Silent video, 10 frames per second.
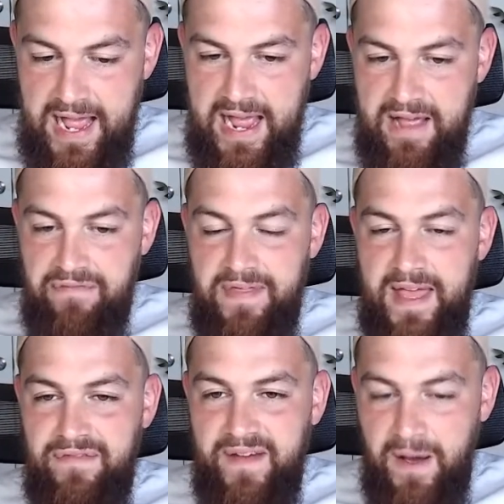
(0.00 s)
If
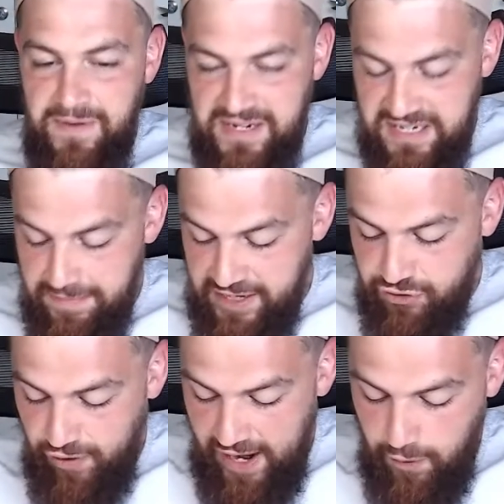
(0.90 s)
they found it to be
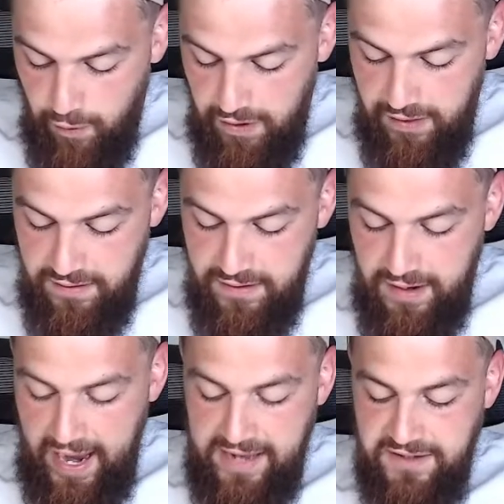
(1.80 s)
tranquil
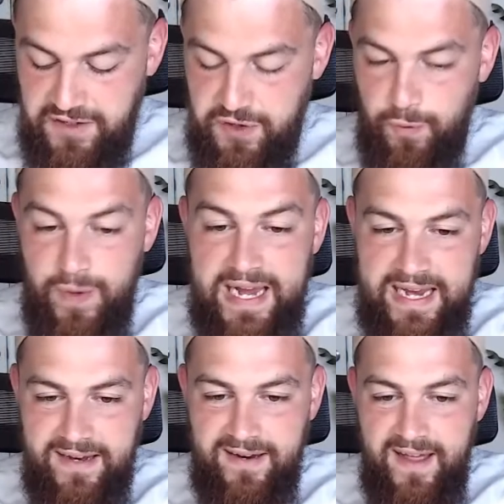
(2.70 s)
and
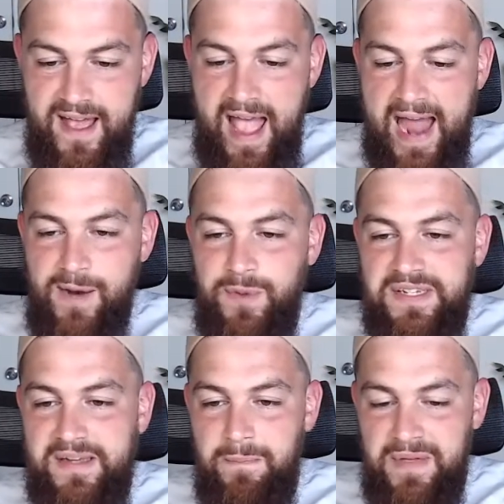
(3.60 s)
serene, and it was
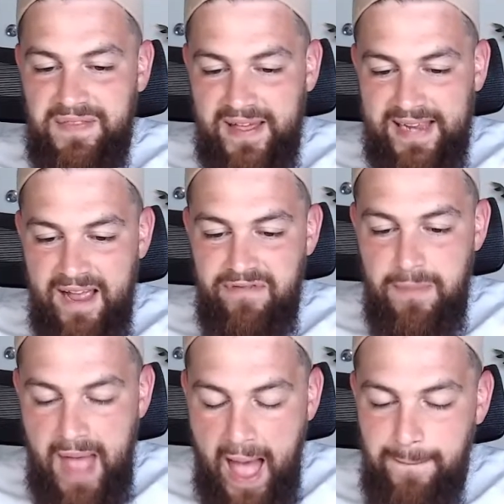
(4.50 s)
something that gave
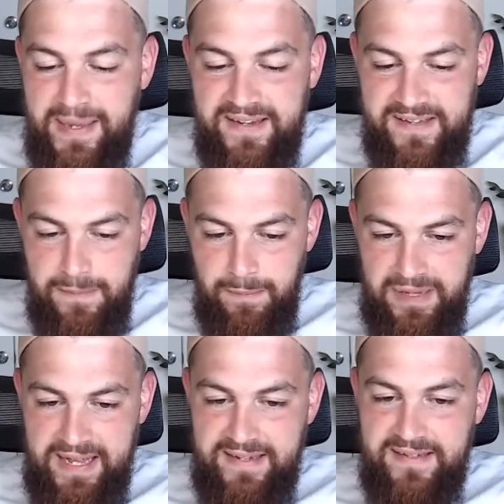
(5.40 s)
them happiness and
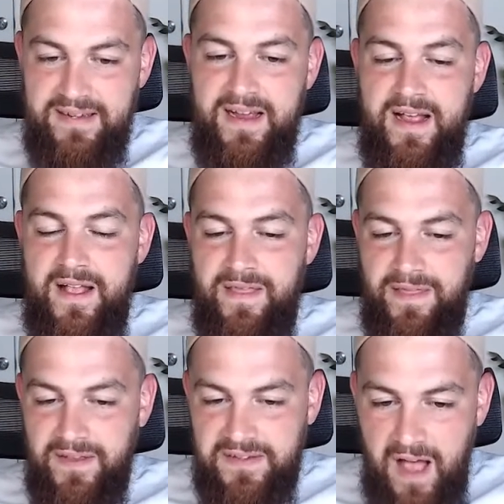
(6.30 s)
bliss, then
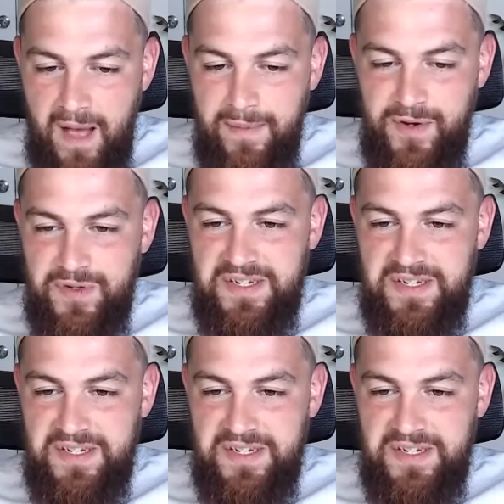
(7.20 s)
the Sahaba used